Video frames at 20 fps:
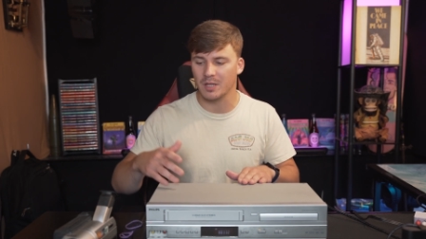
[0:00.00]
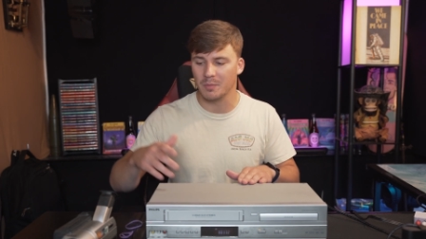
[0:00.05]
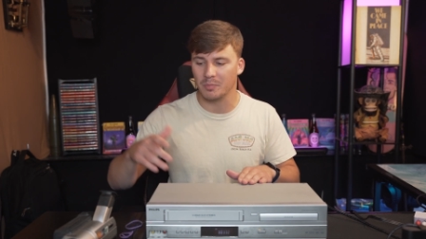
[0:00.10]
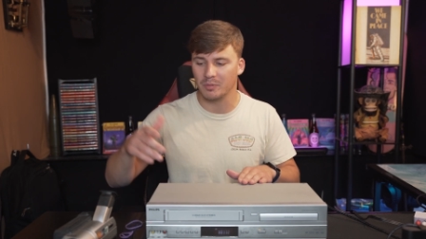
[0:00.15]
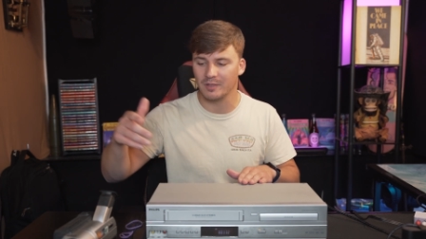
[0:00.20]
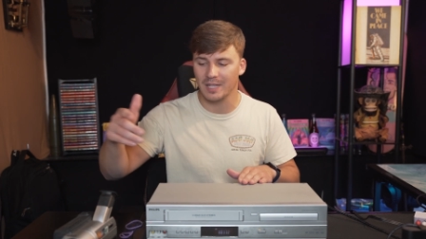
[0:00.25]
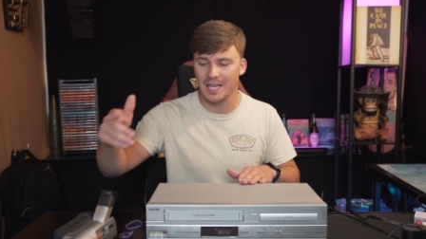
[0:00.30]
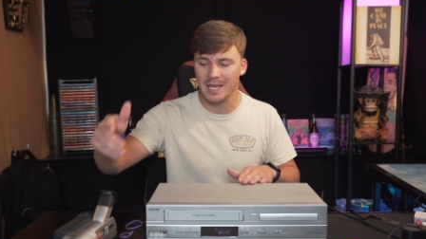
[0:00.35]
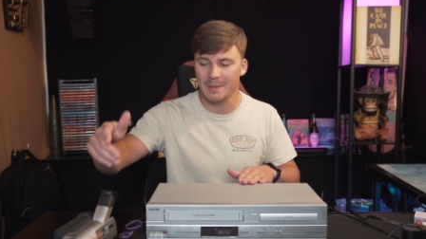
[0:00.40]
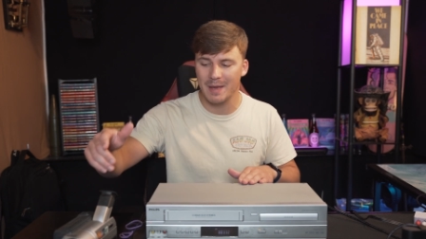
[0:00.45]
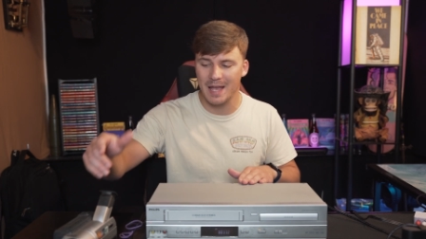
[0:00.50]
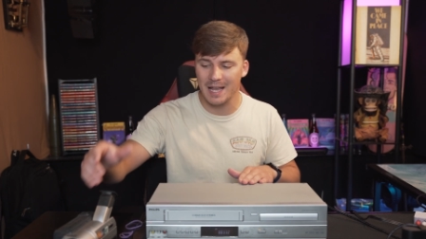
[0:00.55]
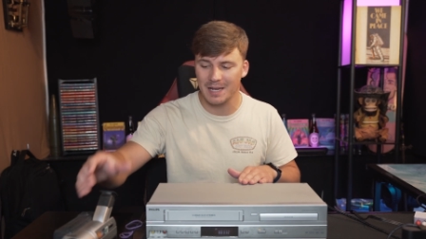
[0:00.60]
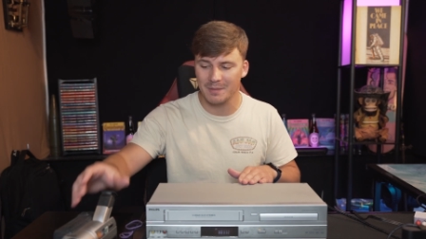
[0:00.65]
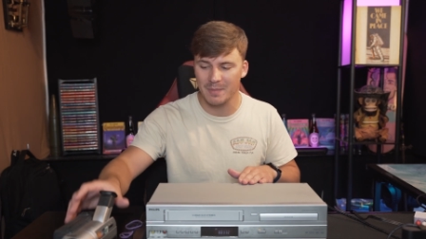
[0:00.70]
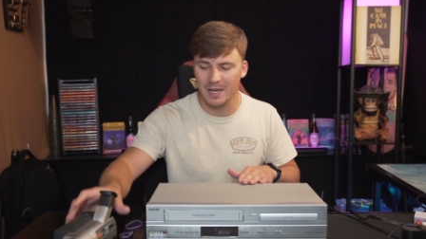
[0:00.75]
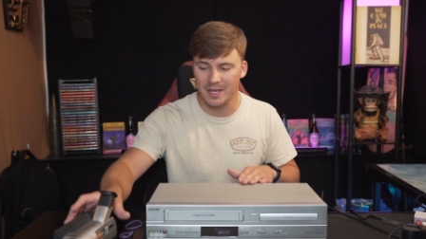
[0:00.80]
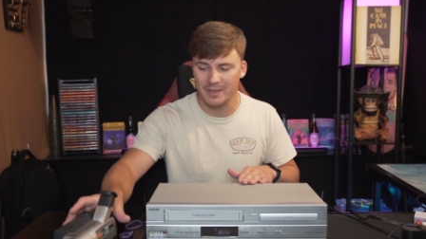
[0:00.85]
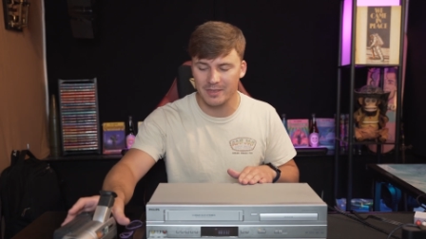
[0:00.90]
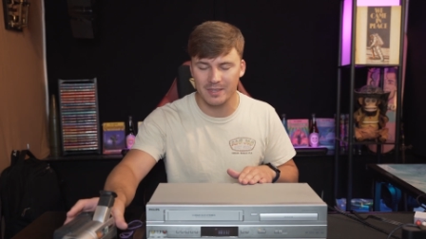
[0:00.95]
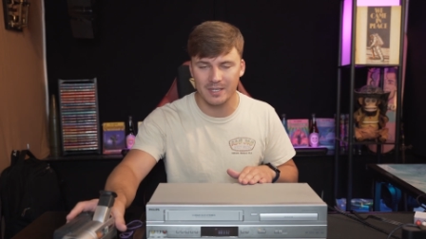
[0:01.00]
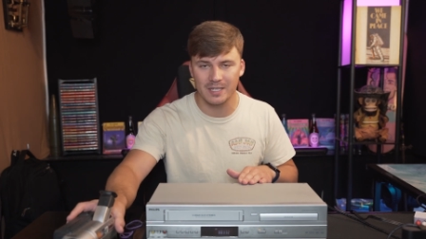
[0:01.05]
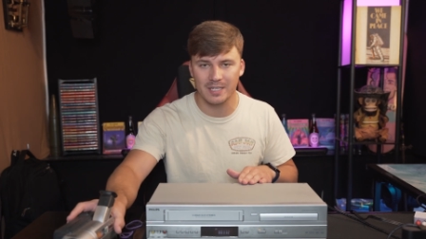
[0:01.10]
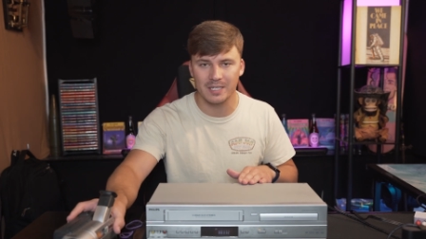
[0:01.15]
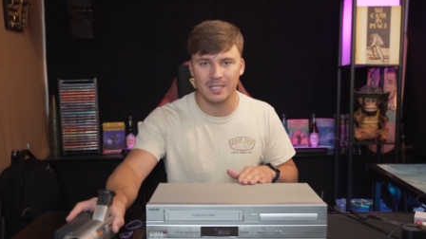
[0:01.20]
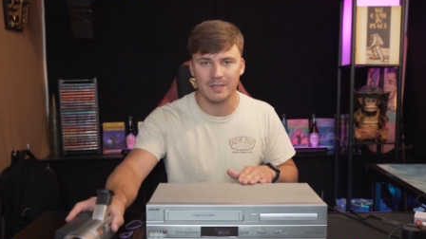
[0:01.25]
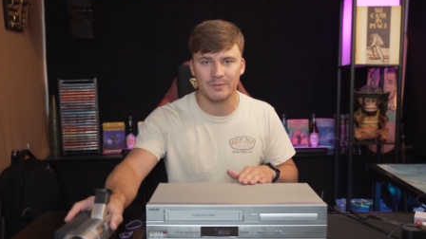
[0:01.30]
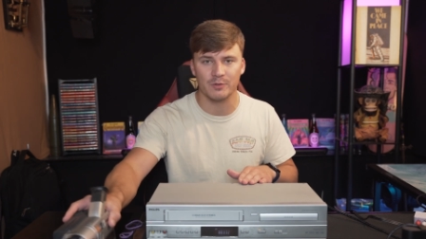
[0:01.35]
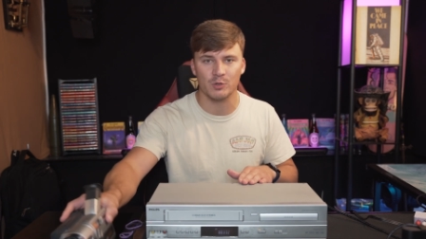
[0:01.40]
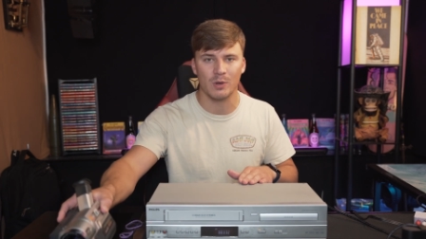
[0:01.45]
the playback
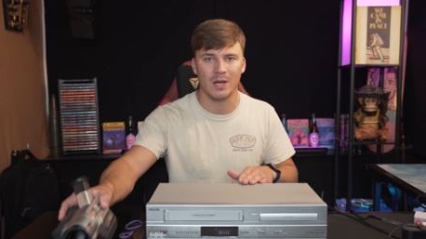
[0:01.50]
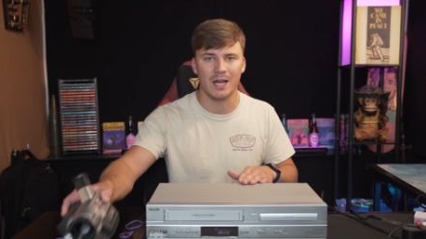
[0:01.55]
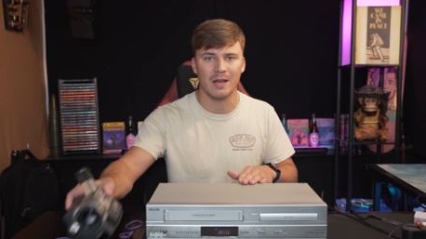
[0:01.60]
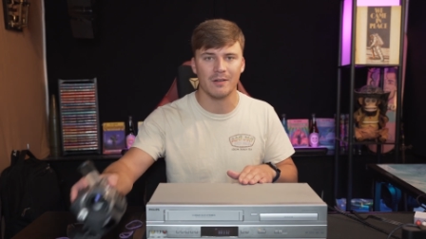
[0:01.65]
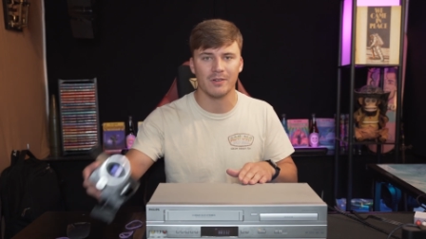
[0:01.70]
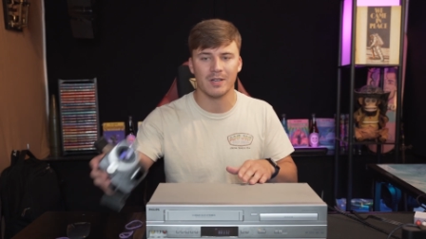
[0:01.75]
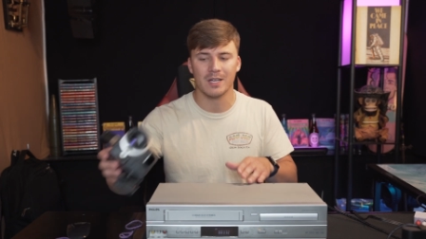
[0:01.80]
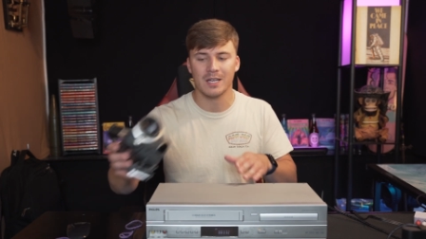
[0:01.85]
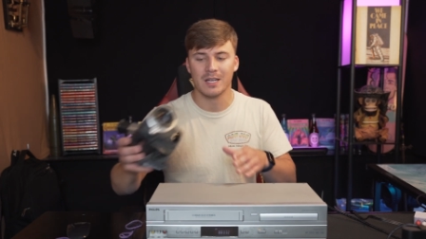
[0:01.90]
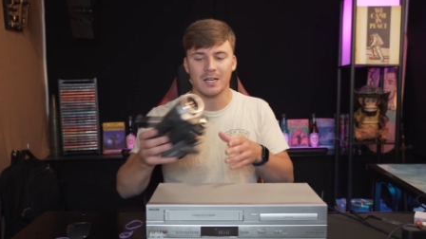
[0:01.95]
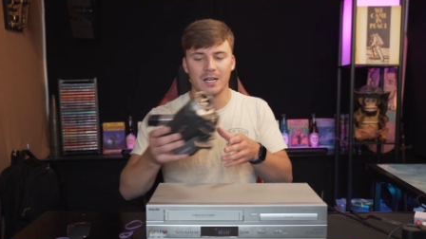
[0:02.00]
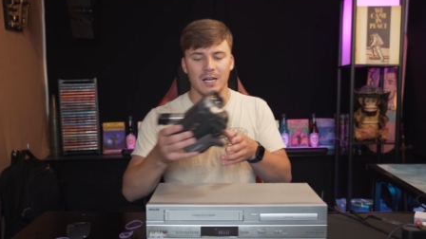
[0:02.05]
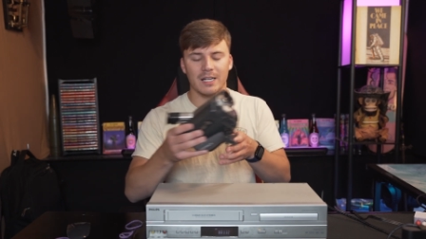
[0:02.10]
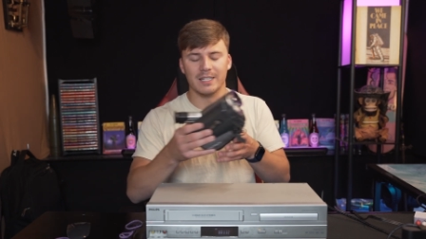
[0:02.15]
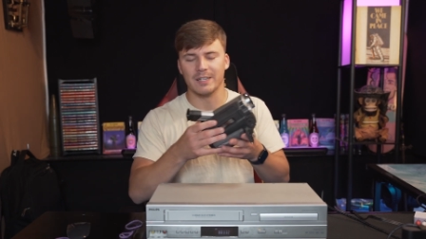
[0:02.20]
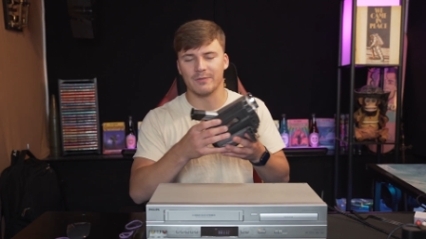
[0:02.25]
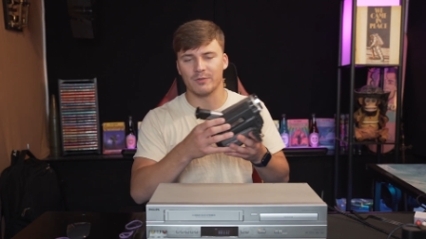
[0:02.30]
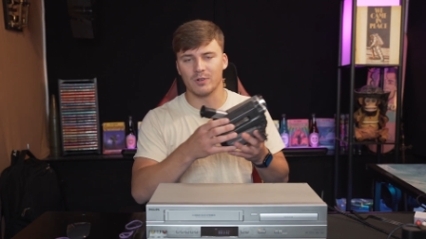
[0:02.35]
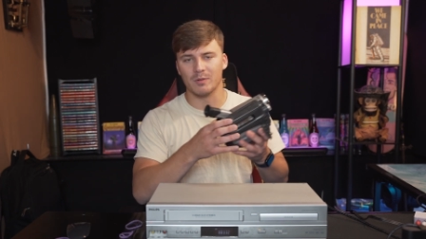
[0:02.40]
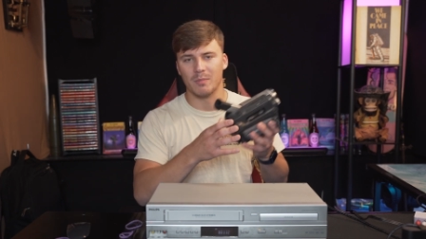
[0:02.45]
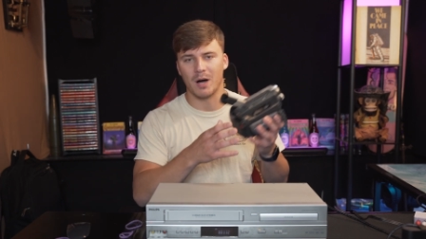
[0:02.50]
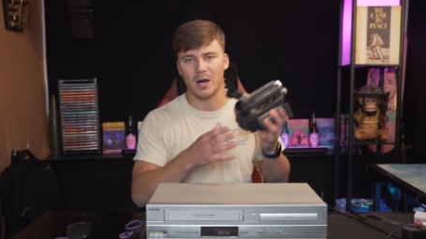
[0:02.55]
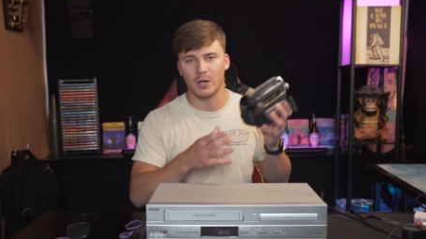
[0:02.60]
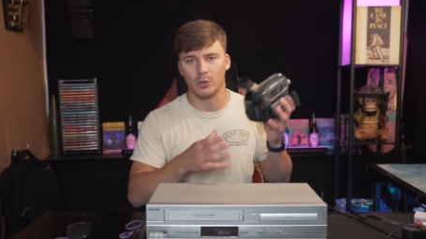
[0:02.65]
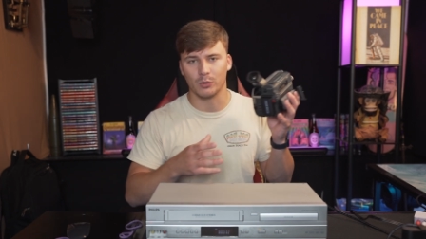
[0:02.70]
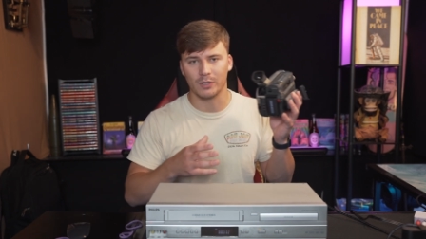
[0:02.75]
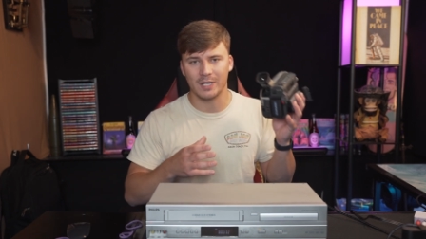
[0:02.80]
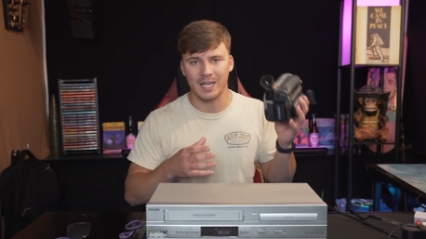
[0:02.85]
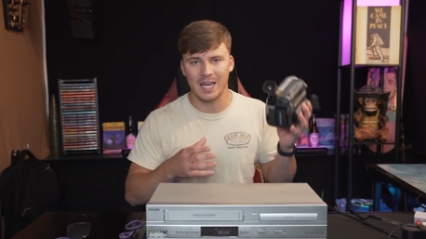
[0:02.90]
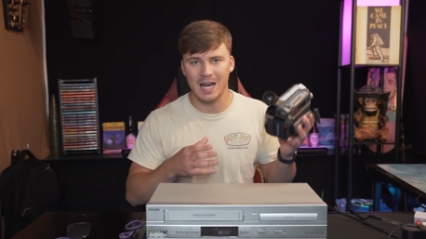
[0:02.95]
method, if you have a different
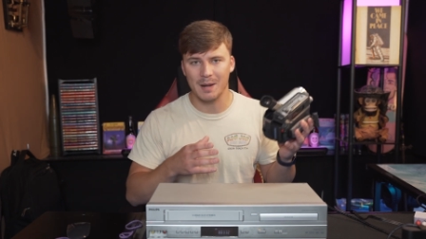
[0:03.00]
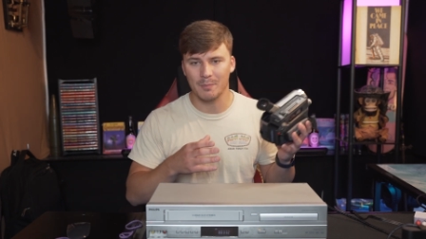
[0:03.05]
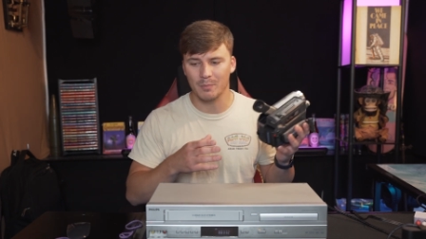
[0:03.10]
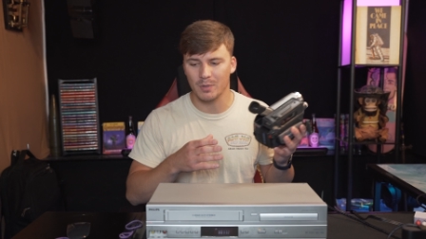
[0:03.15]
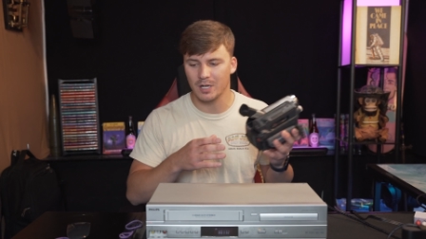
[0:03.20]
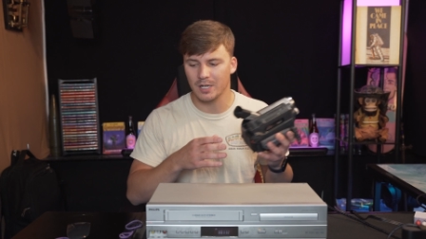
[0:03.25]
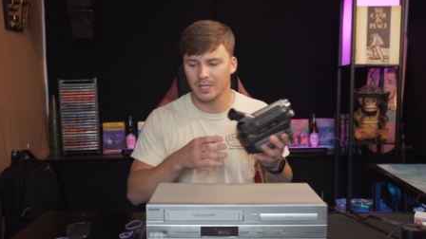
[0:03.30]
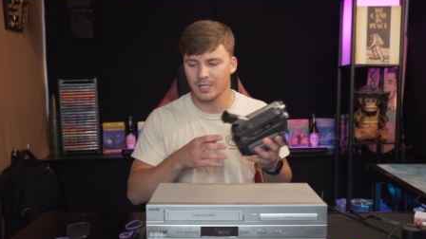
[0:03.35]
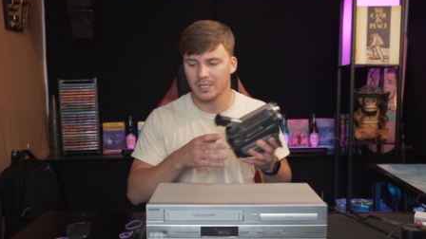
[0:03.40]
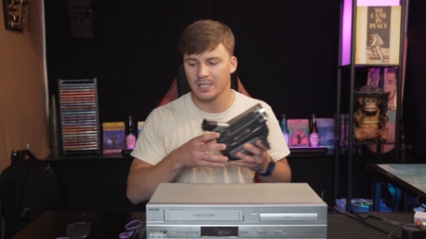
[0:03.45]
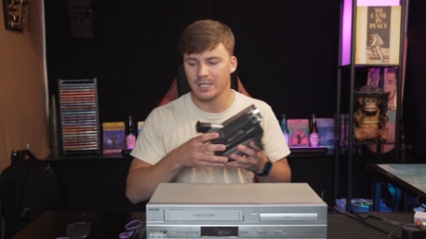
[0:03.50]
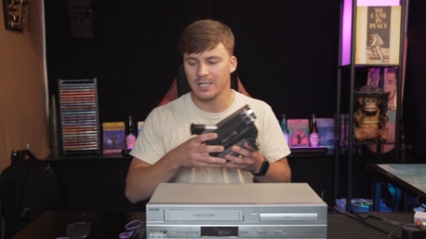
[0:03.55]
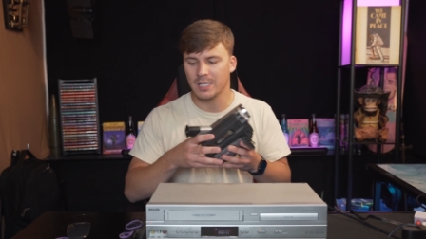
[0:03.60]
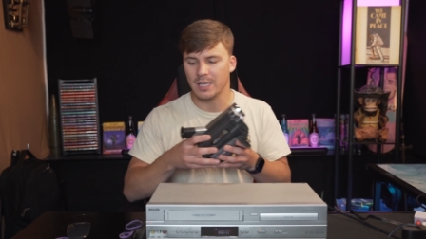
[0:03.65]
model camera,